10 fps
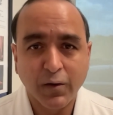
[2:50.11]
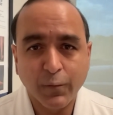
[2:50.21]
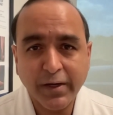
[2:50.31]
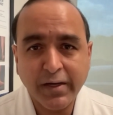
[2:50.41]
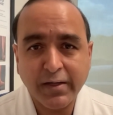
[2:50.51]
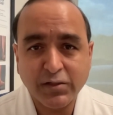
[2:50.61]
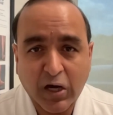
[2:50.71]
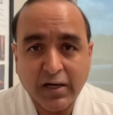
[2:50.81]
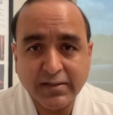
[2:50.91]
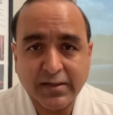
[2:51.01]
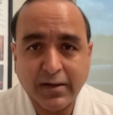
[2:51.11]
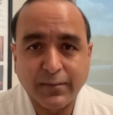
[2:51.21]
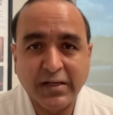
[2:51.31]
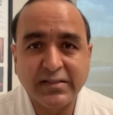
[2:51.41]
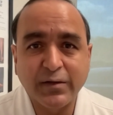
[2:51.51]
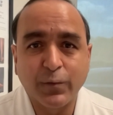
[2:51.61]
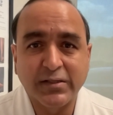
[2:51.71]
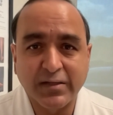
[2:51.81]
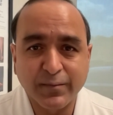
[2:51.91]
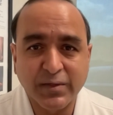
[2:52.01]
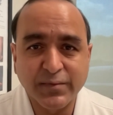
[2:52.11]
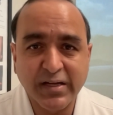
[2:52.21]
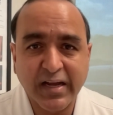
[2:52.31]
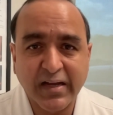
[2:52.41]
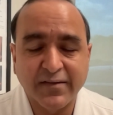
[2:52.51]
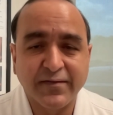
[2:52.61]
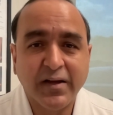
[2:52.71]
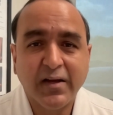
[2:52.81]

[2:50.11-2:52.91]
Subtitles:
We talk to them and see what symptoms they have.